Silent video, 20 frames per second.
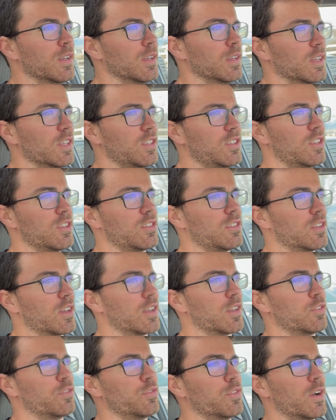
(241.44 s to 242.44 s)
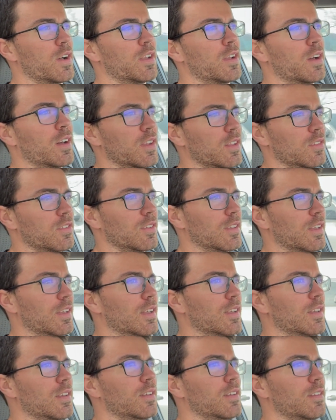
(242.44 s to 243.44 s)
it's just not as fun, honestly.
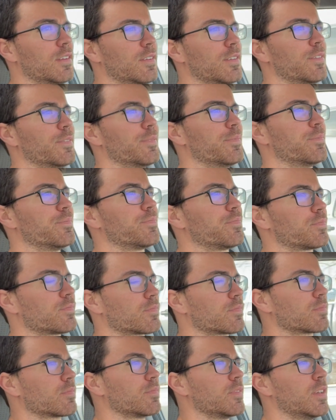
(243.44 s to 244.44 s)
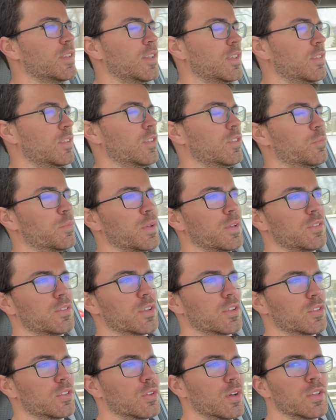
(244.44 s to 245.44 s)
And then this place
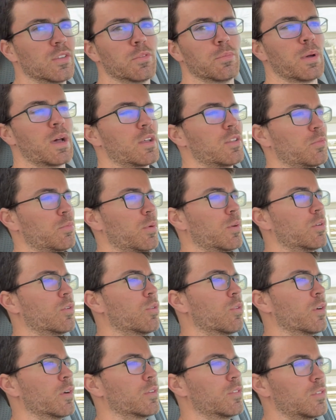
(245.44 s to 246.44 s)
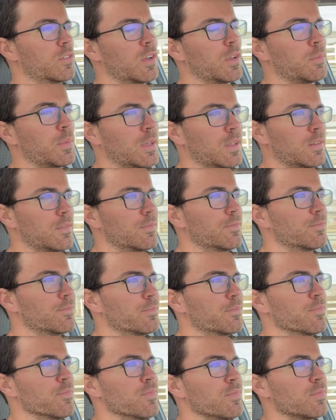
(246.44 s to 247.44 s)
also has a basketball court, so I
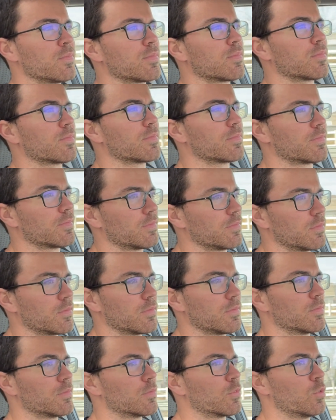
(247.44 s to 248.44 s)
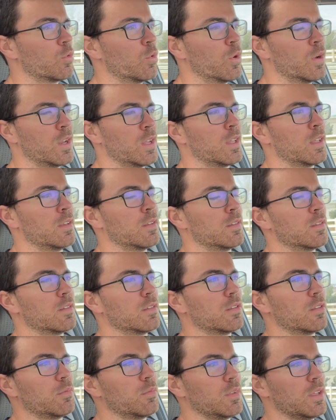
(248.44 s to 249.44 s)
mean,
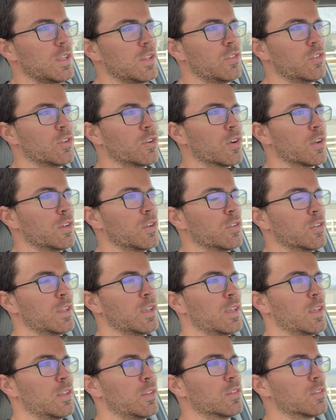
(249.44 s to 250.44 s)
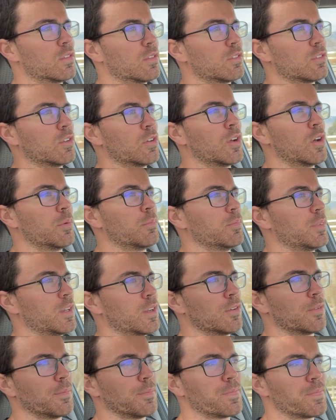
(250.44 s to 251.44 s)
wooden, easier on your knees. So I'm, um, you
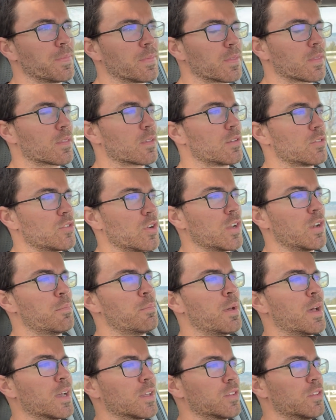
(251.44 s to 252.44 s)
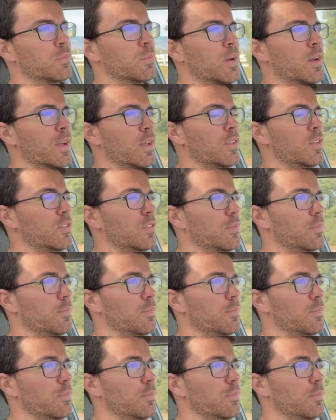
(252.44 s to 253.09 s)
know, trying to maximize,